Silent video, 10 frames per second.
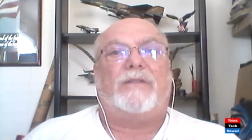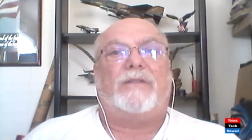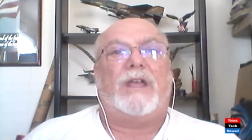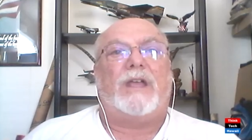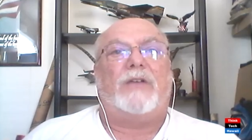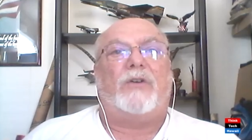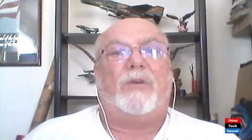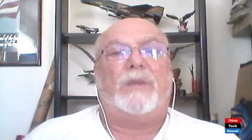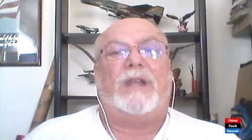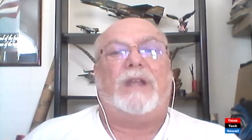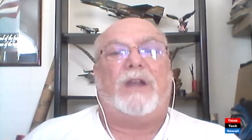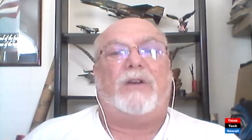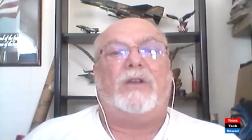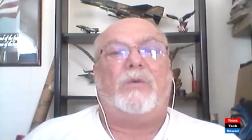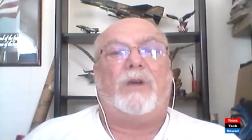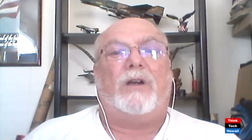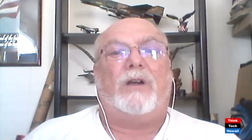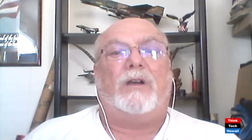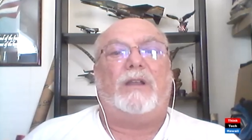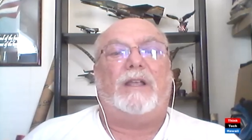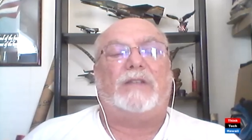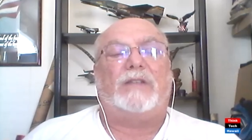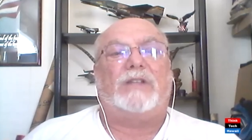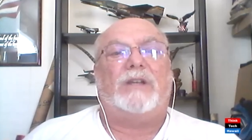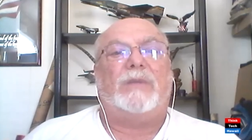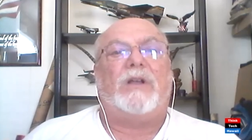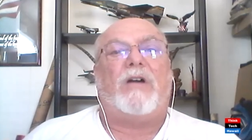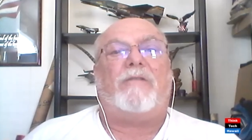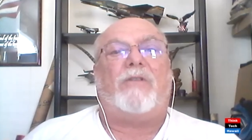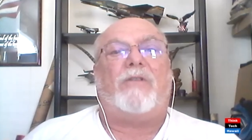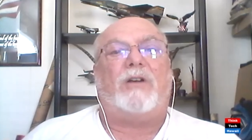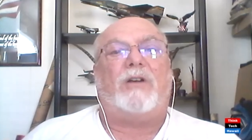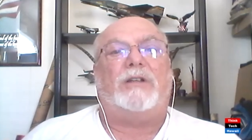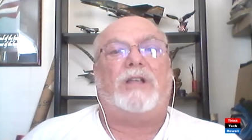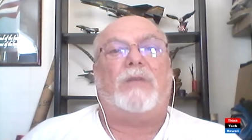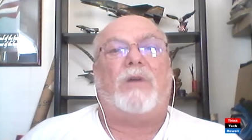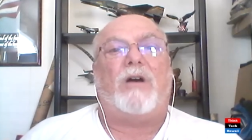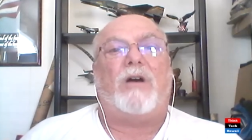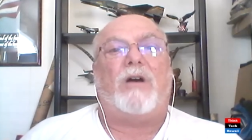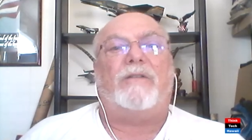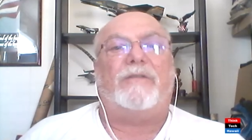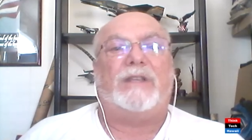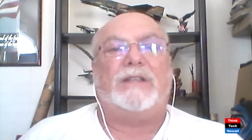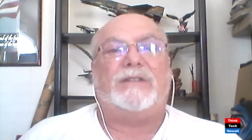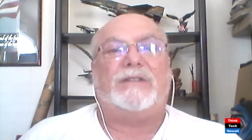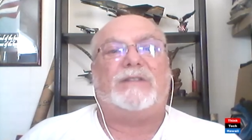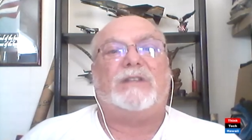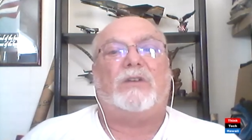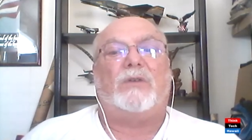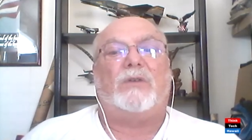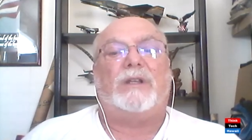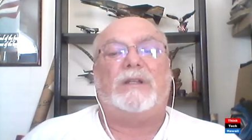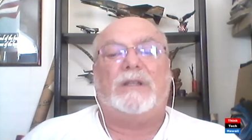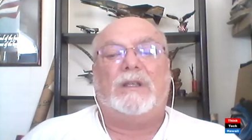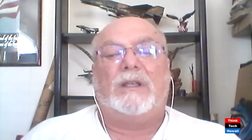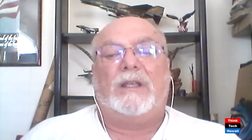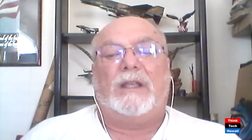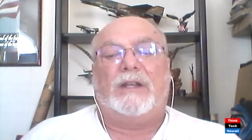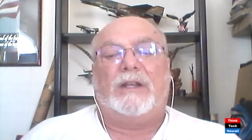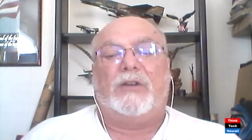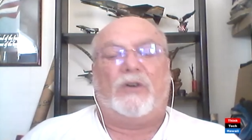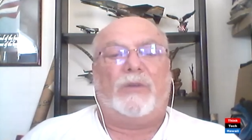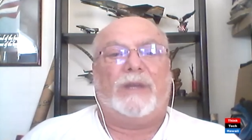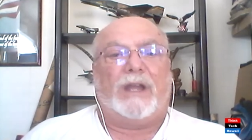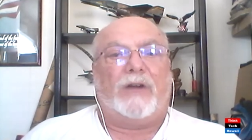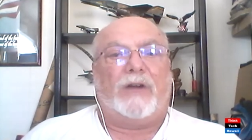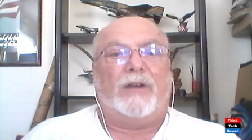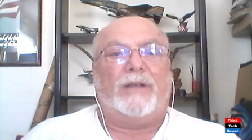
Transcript: that urban area where it's going to be awful hard to come off of the existing grid in an urban area,